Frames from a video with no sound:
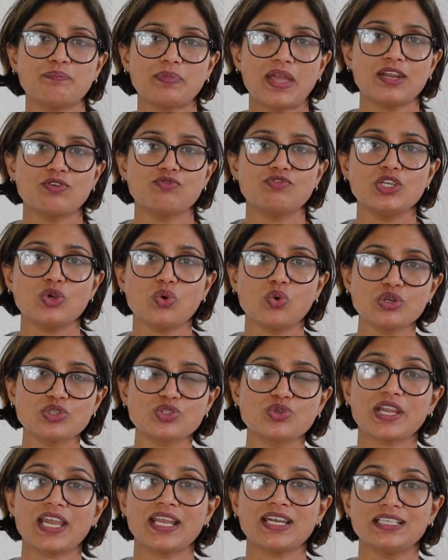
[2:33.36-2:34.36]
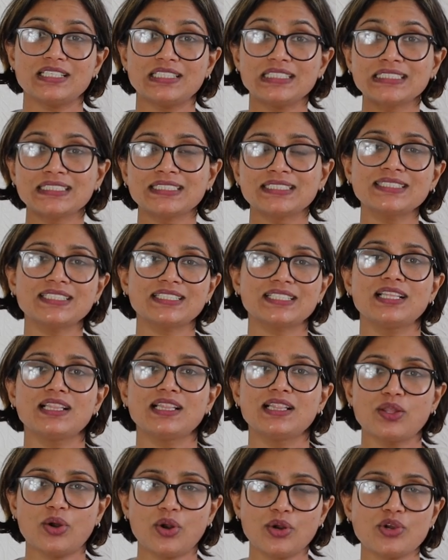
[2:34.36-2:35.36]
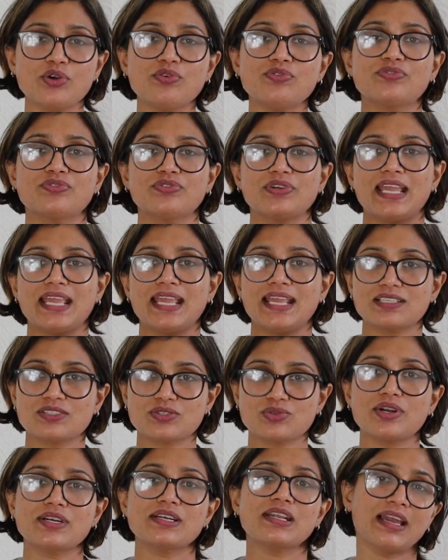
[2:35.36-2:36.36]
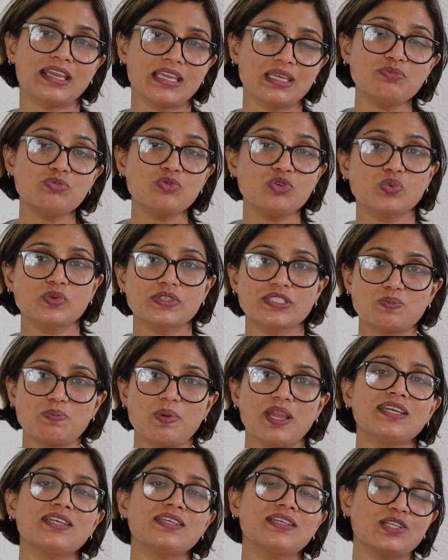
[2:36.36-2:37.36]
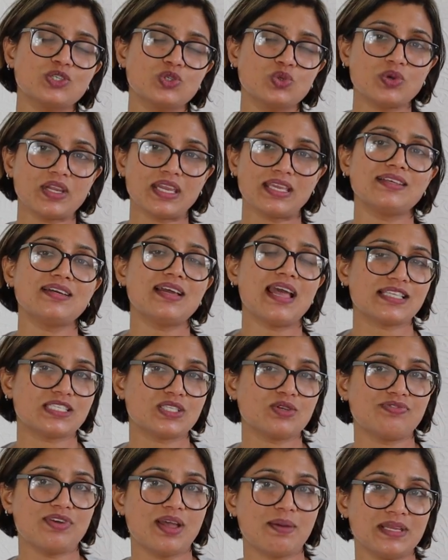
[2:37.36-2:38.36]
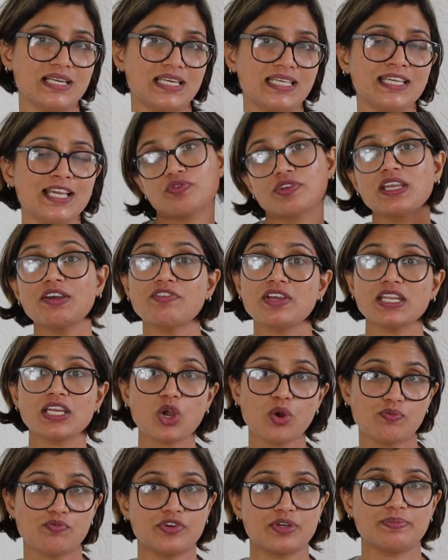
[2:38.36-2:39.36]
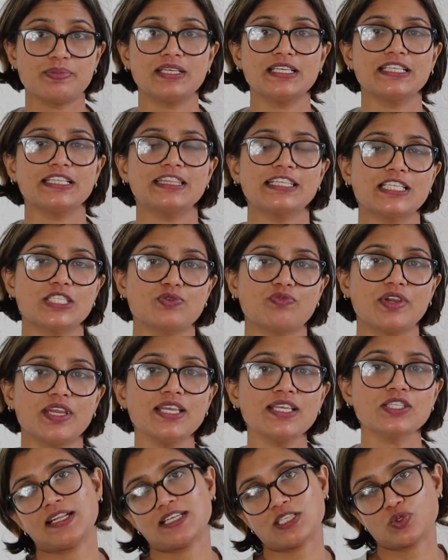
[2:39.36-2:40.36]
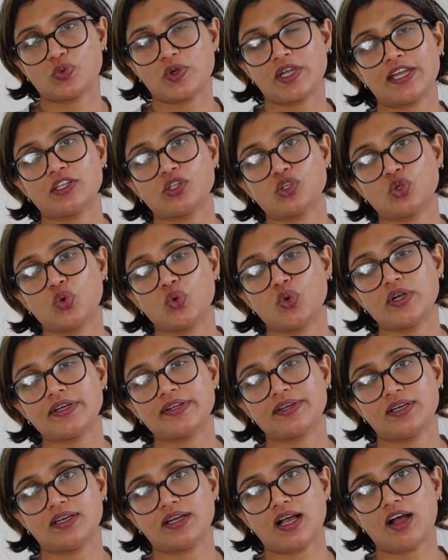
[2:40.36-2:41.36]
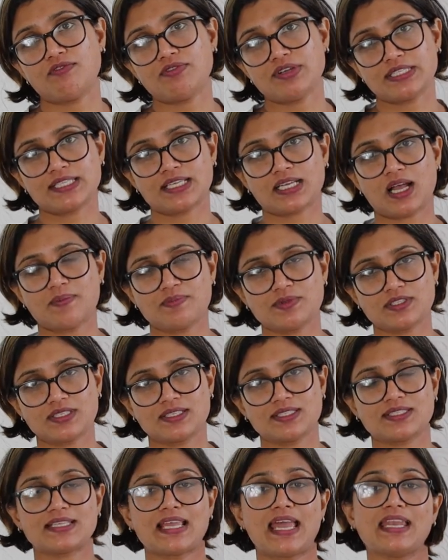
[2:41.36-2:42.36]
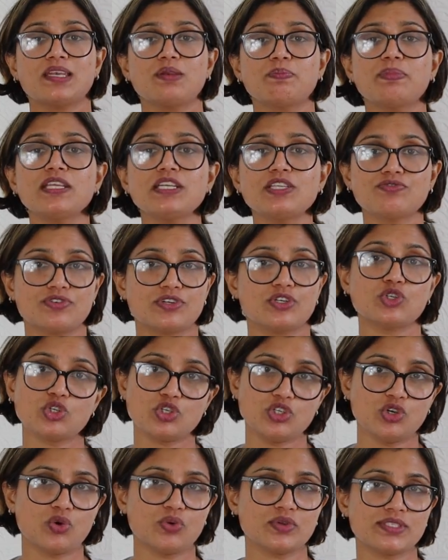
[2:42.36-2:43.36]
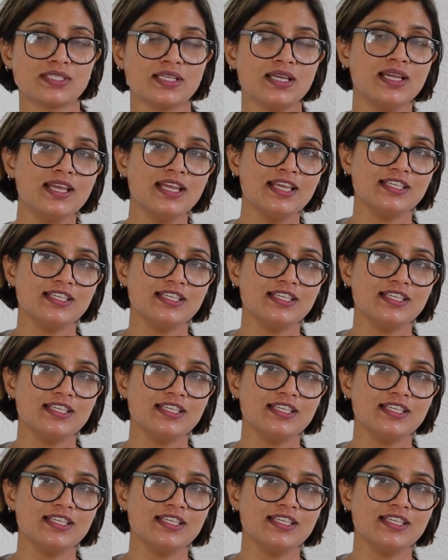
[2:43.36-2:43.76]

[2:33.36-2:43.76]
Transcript: And we also can earn a lot of extra time to spend together as a family. So we are very comfortable in this way. That's why I told our circumstance can be different to yours.